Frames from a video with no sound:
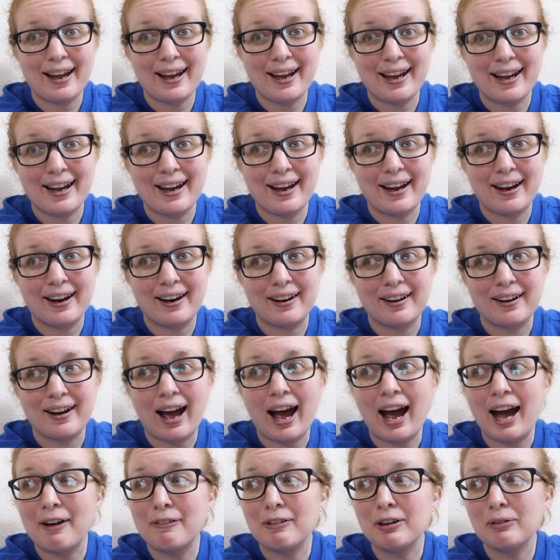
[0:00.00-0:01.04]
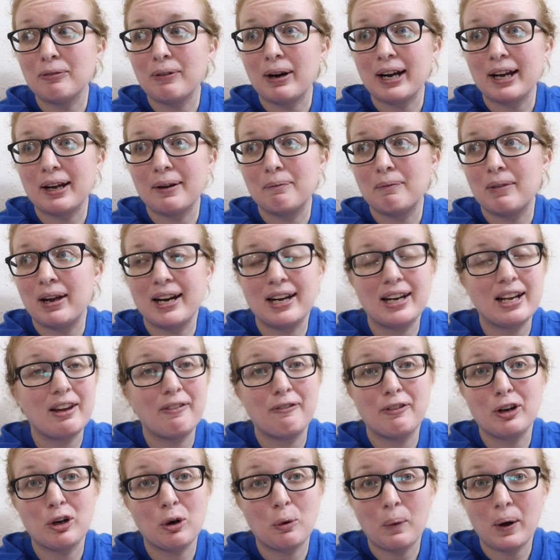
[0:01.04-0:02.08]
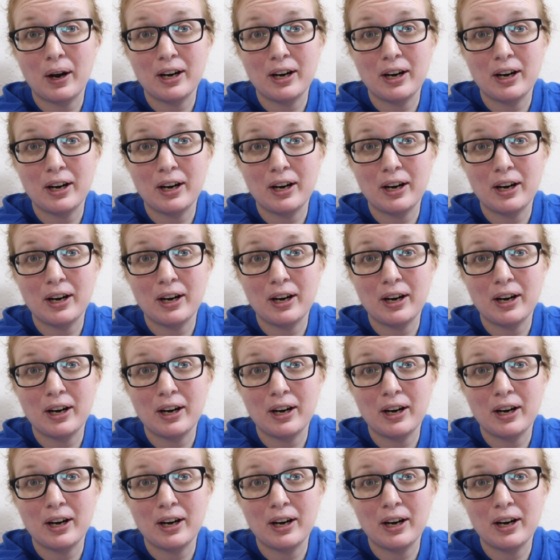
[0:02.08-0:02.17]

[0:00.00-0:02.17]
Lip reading: and I would recommend, if you don't